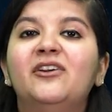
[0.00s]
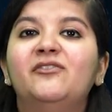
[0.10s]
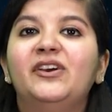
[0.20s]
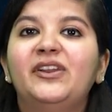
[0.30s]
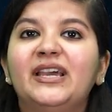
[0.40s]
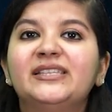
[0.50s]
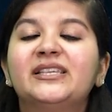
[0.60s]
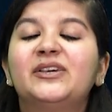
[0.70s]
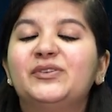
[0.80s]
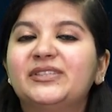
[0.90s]

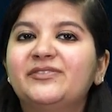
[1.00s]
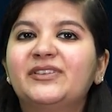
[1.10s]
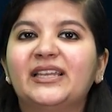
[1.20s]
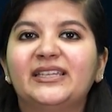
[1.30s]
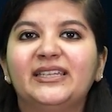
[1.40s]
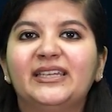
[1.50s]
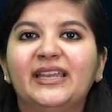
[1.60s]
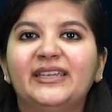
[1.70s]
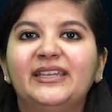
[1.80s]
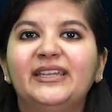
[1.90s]
whereas reserved category
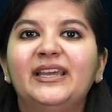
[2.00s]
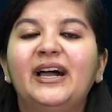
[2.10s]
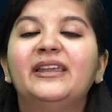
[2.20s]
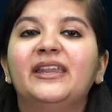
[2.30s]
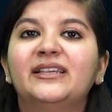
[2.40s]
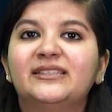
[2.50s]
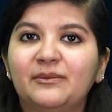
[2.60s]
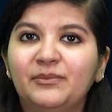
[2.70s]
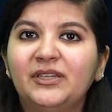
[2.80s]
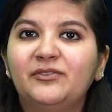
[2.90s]
candidate are
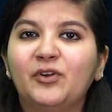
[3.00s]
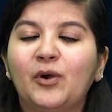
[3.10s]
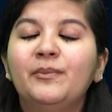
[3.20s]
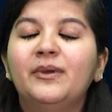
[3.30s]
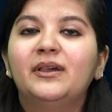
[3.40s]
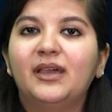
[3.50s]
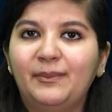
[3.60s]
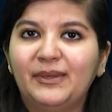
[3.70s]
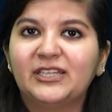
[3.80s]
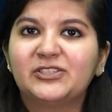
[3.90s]
exempted from
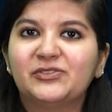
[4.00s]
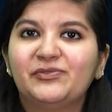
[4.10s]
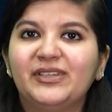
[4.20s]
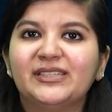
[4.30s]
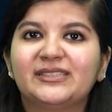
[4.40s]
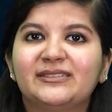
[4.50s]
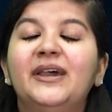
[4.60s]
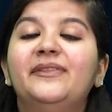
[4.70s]
application fees.